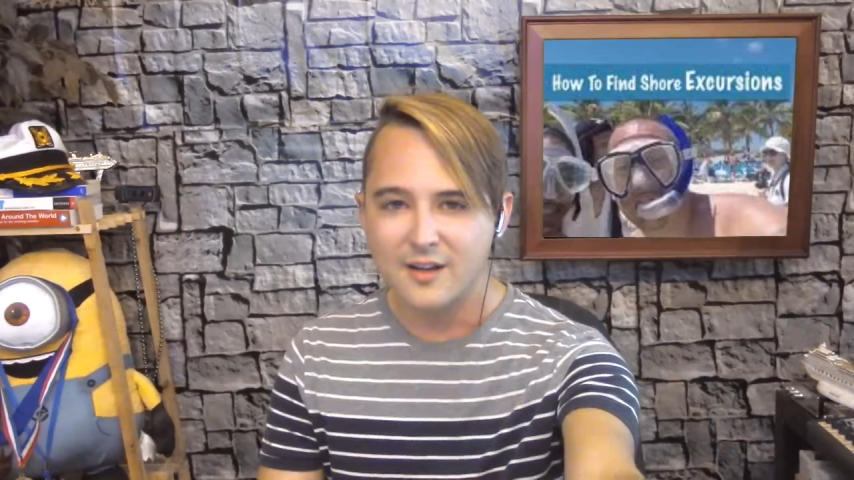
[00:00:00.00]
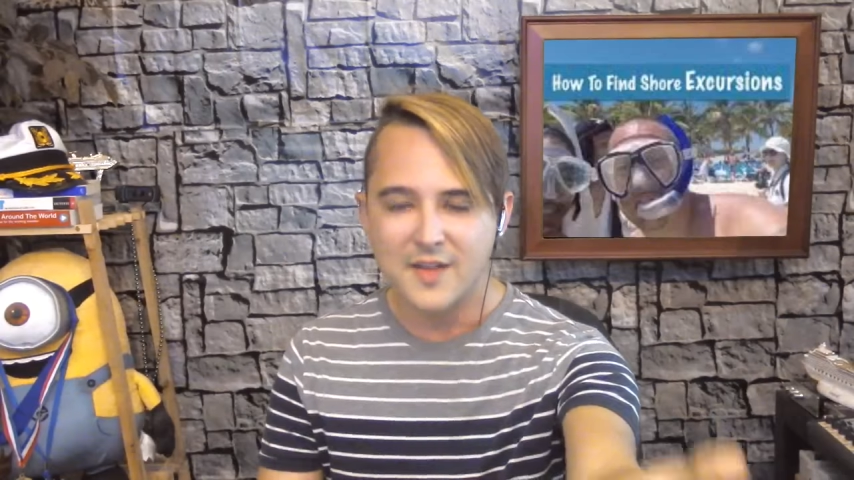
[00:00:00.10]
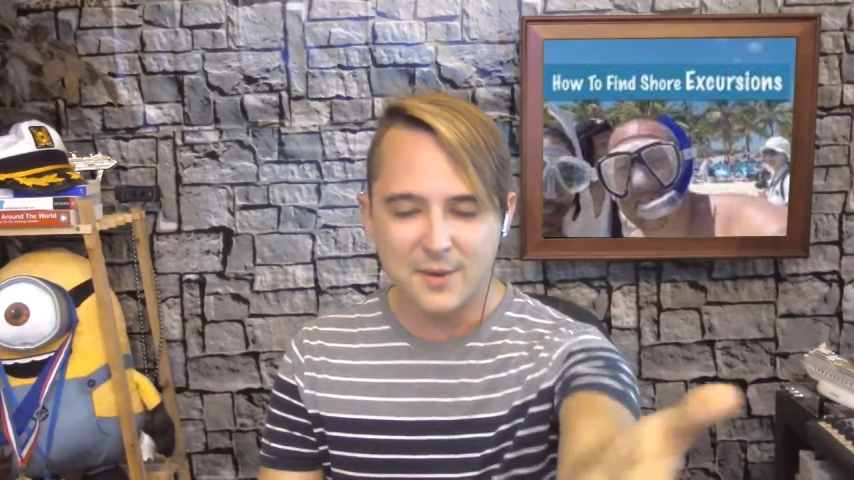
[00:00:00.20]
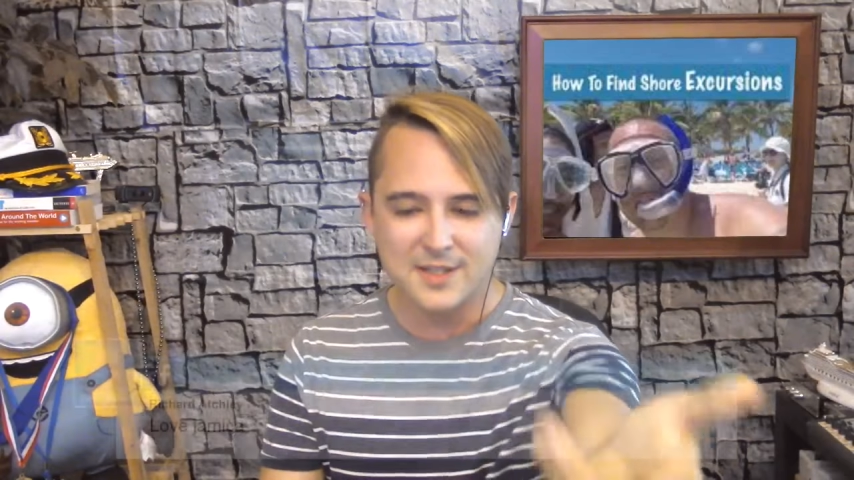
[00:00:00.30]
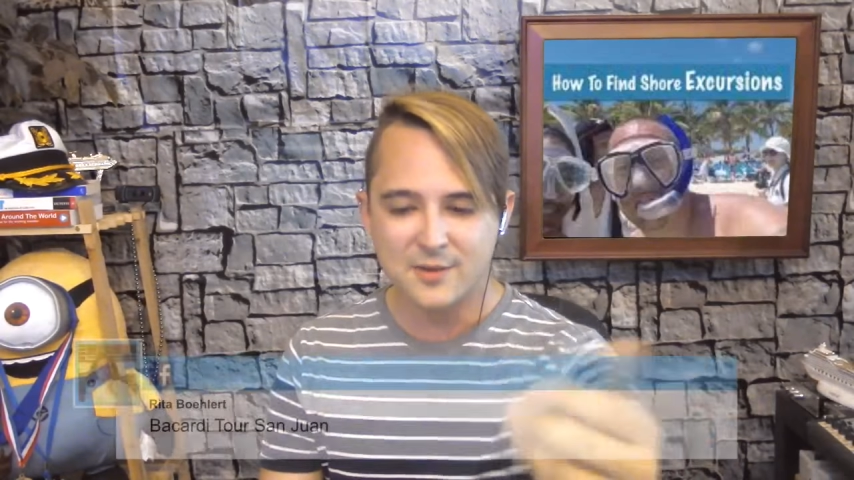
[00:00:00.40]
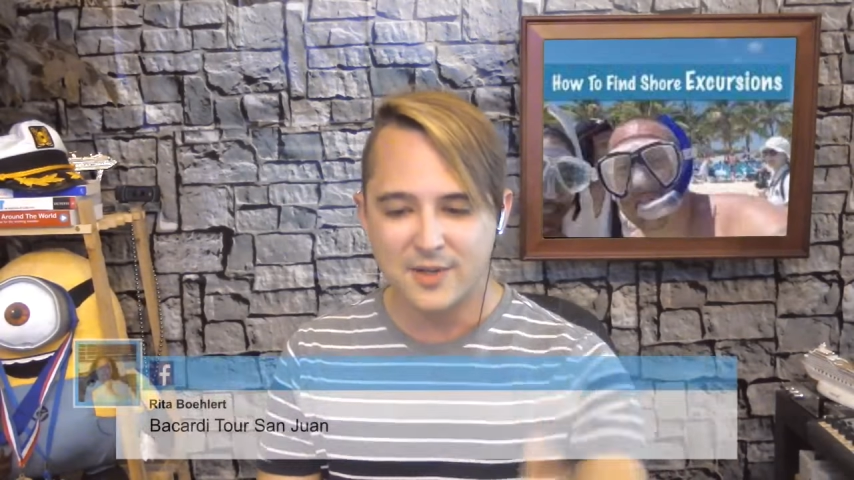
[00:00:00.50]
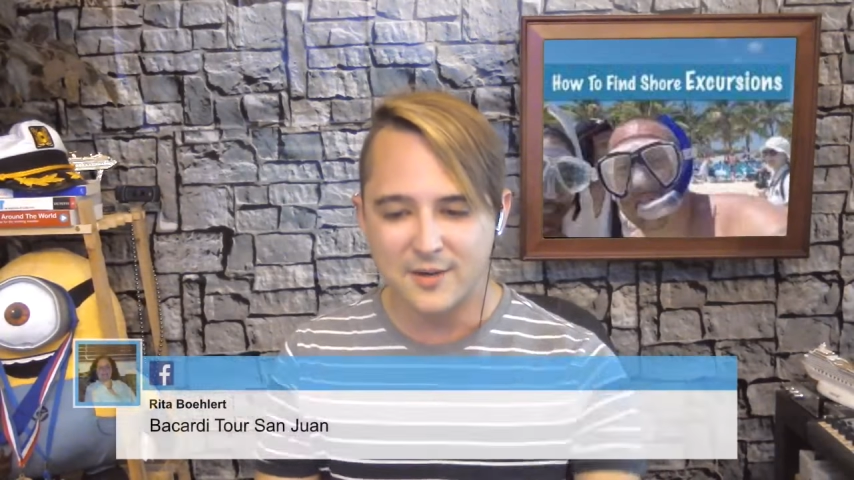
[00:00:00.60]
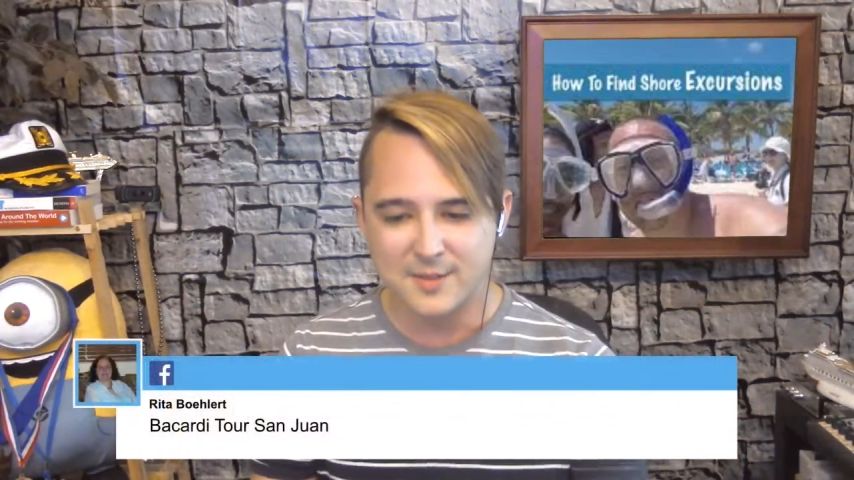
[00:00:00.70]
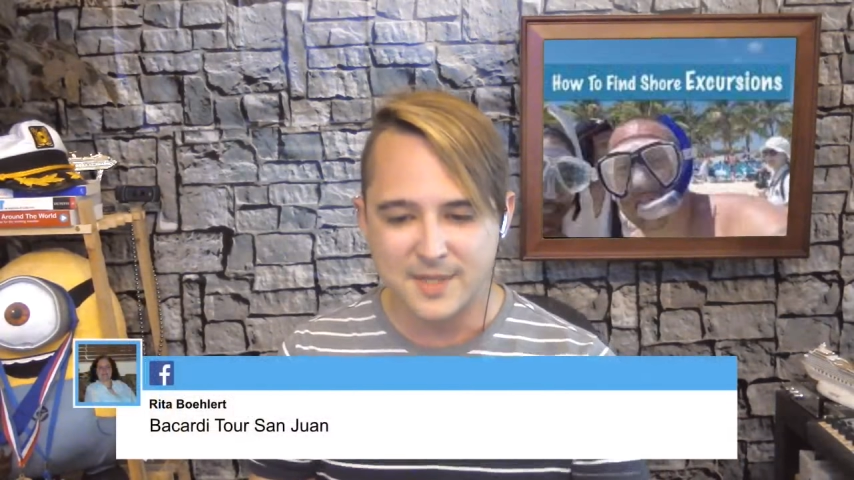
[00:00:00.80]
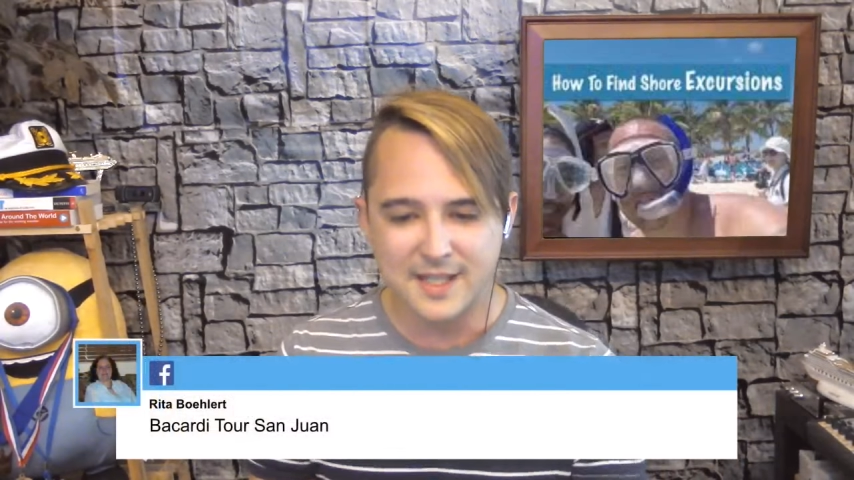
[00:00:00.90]
That was the one
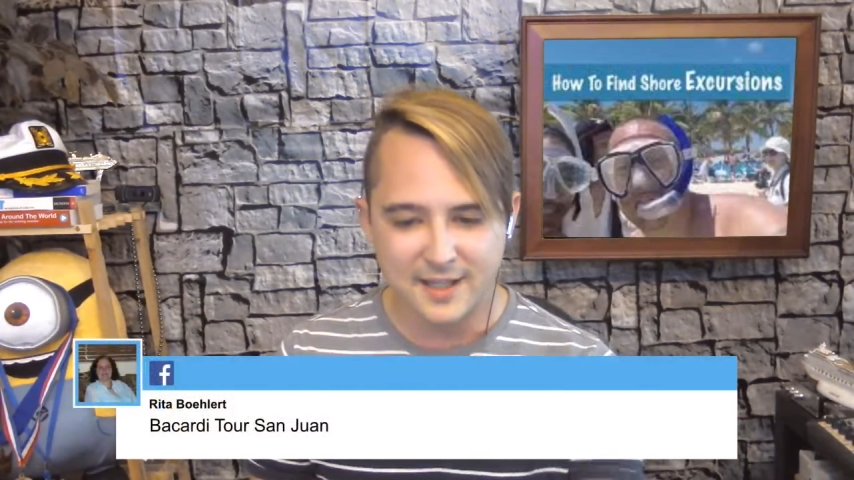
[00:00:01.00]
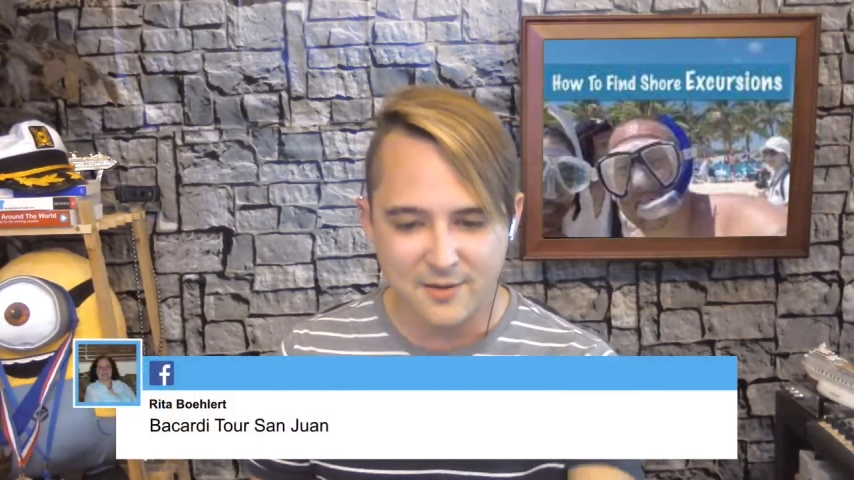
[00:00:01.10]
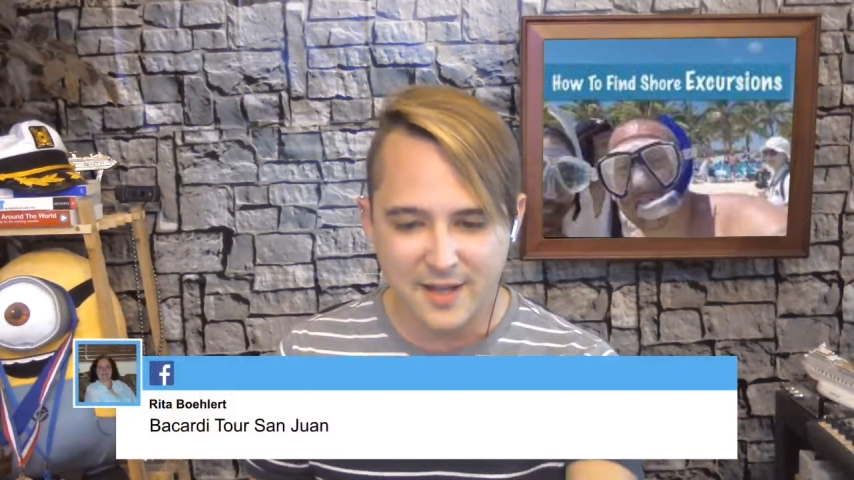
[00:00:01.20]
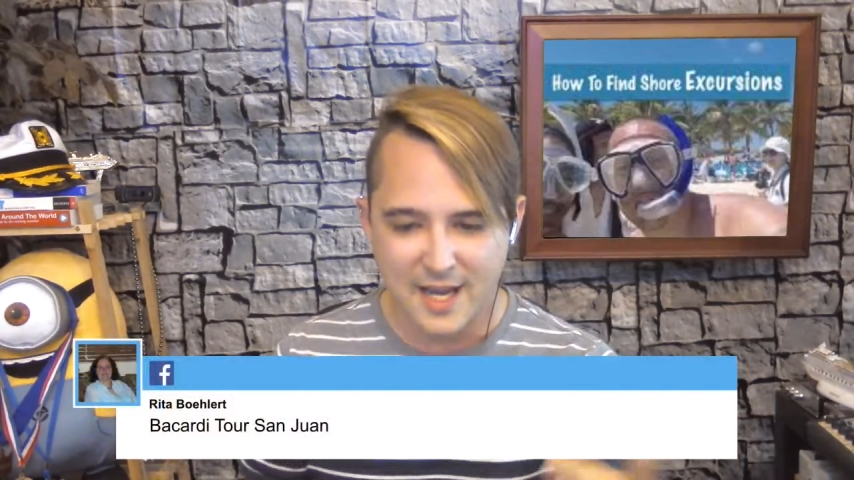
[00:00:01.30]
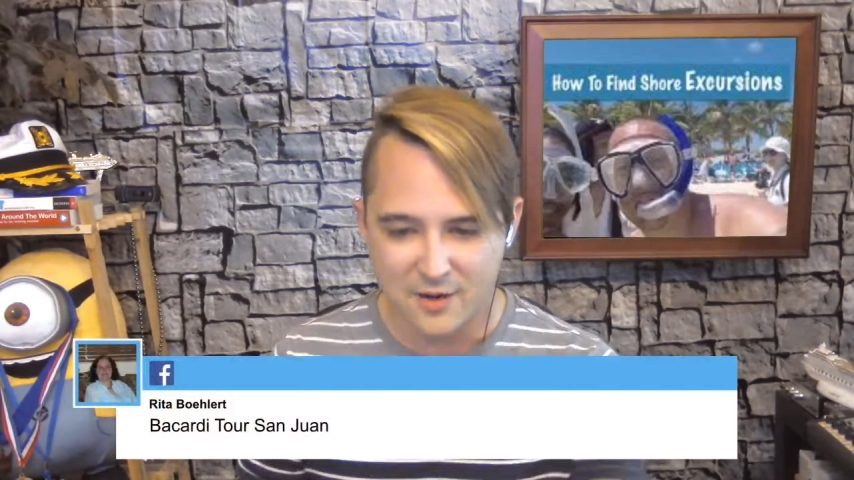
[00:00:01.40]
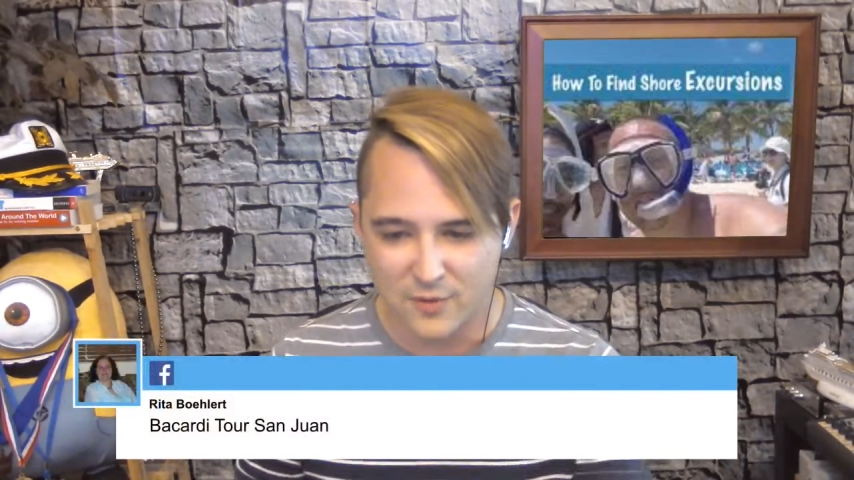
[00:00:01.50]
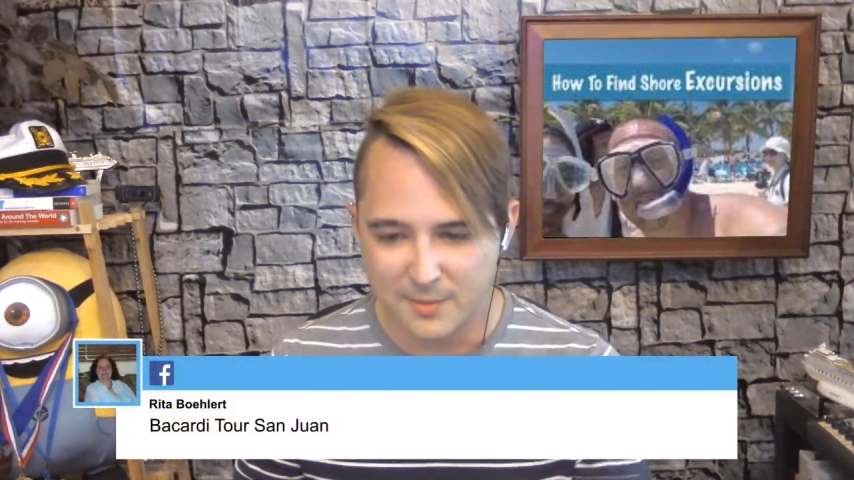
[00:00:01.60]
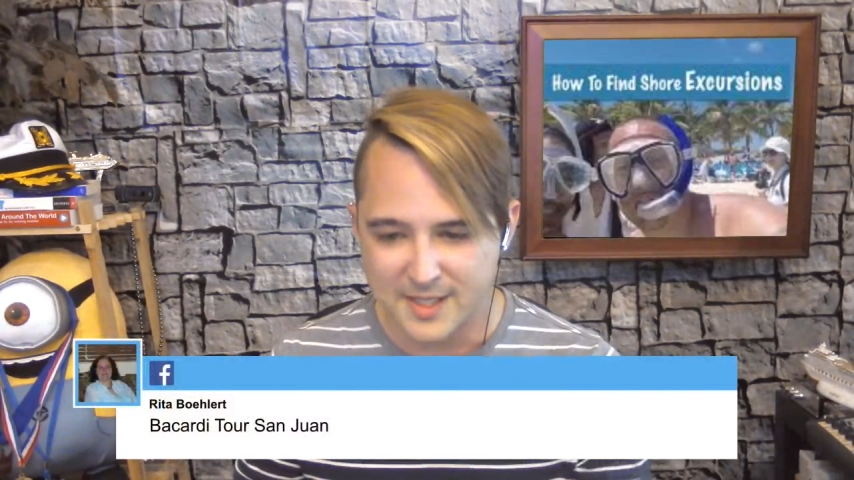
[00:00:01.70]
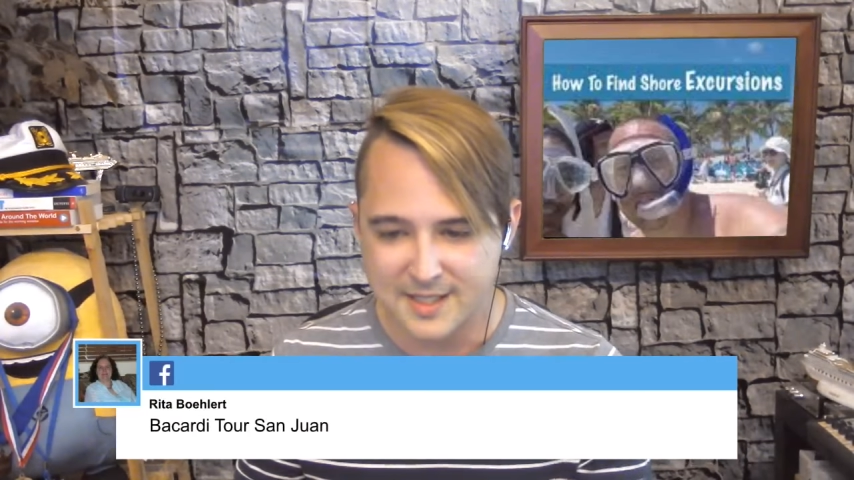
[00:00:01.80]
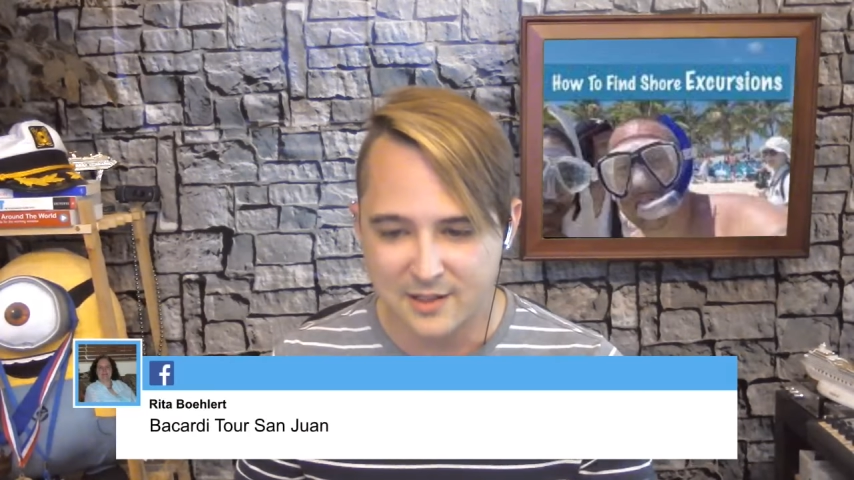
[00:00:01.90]
I was missing. I knew they had a
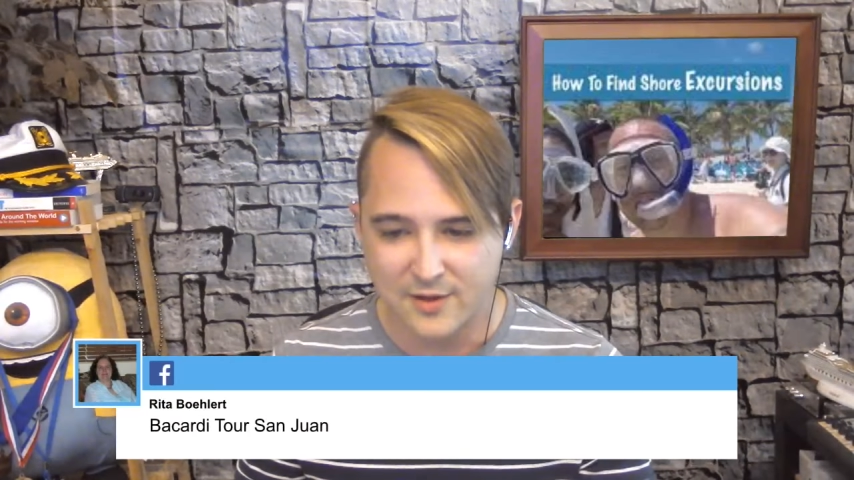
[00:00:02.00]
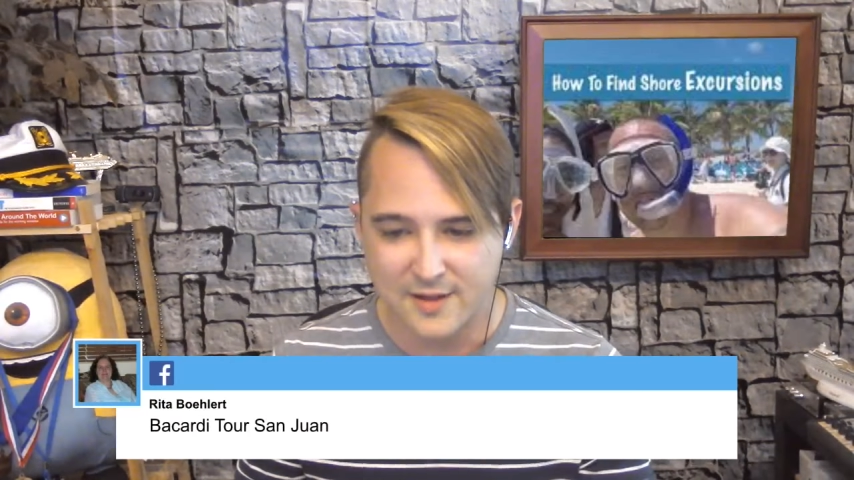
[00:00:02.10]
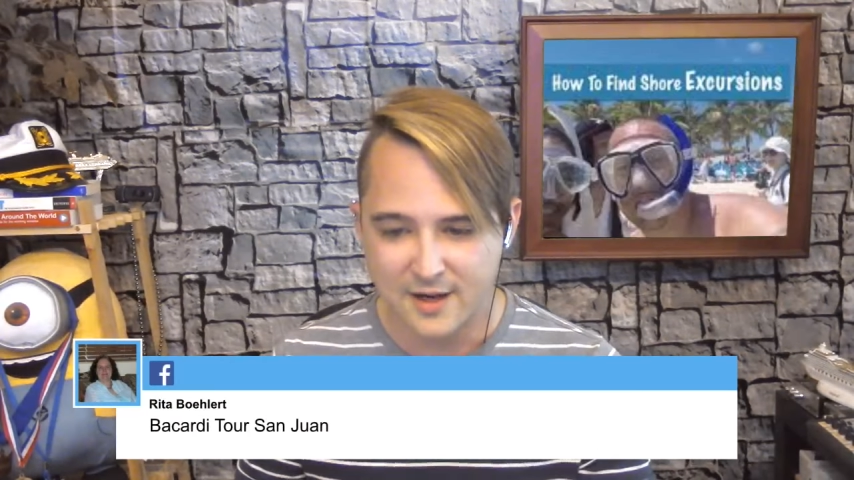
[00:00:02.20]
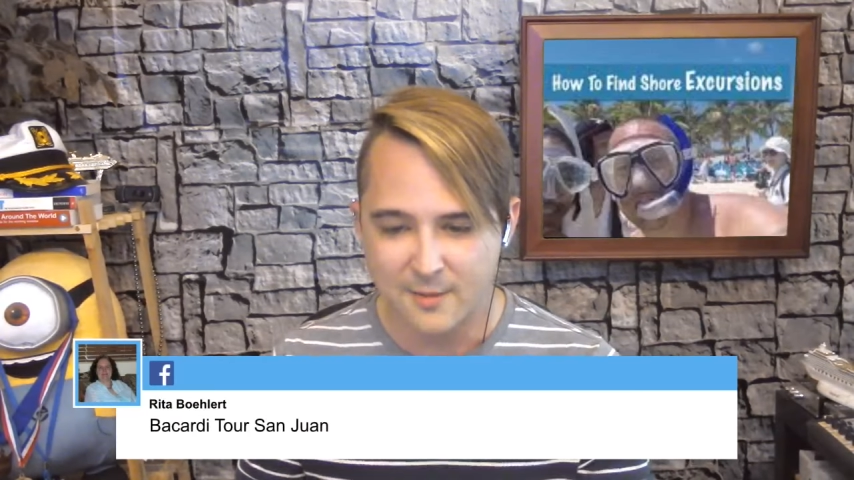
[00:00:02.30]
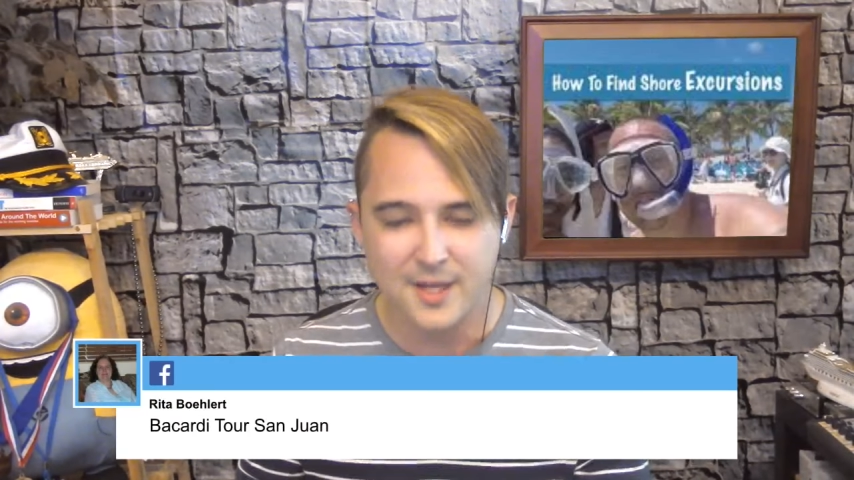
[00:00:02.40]
rum distillery there,